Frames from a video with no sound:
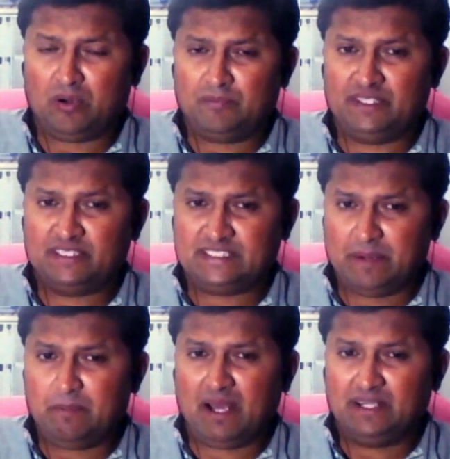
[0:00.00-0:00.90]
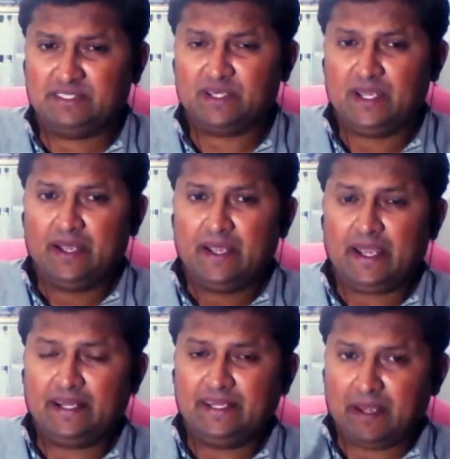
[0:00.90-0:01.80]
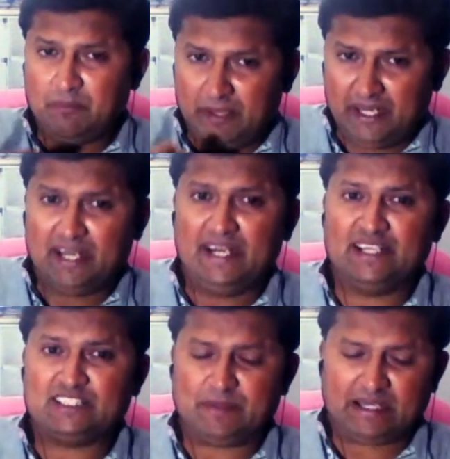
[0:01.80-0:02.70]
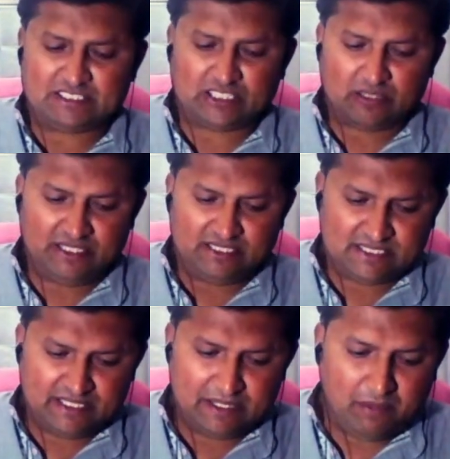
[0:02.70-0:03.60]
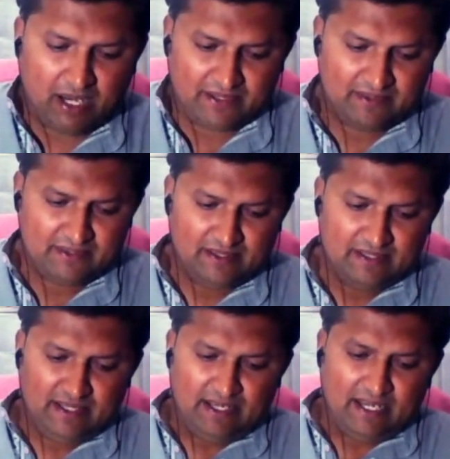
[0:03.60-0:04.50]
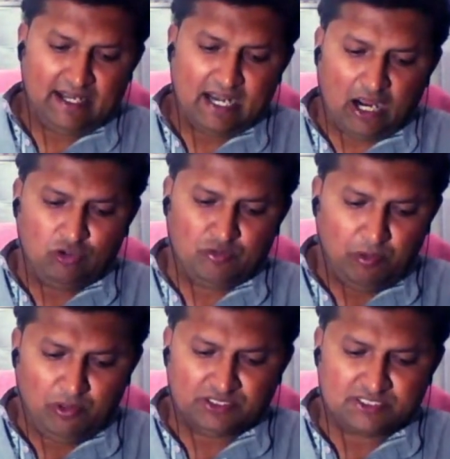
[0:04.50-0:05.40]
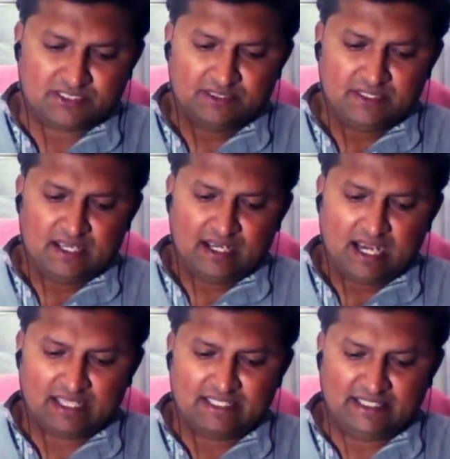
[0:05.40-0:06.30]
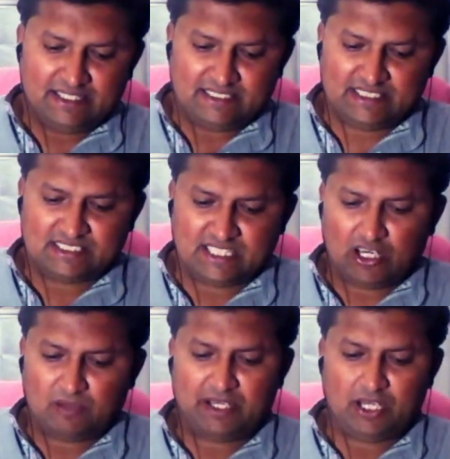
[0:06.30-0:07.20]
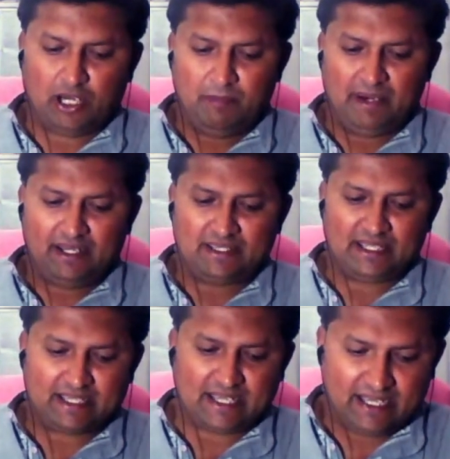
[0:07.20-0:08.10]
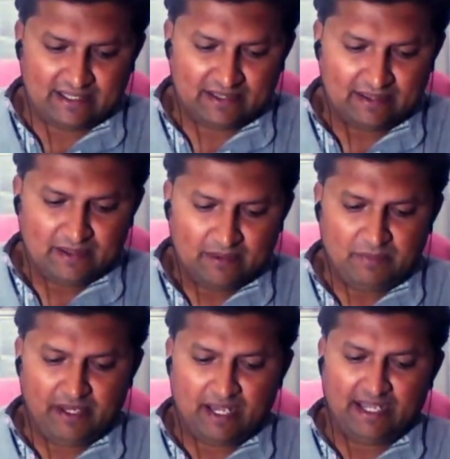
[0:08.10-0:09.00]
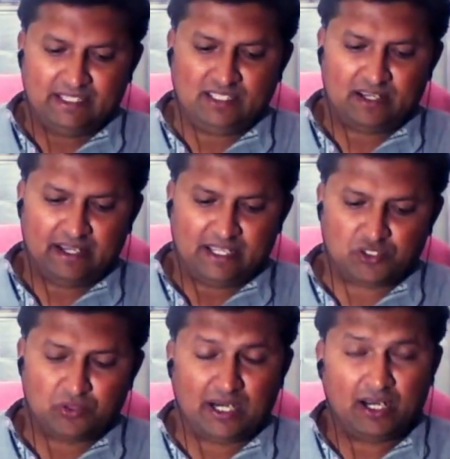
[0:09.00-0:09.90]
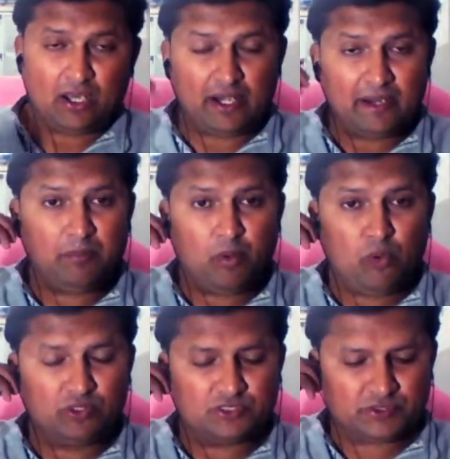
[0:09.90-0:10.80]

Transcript: these demands and the empirical aspects of this demand. And outputs are the decision of the government that can be either natural or imposed.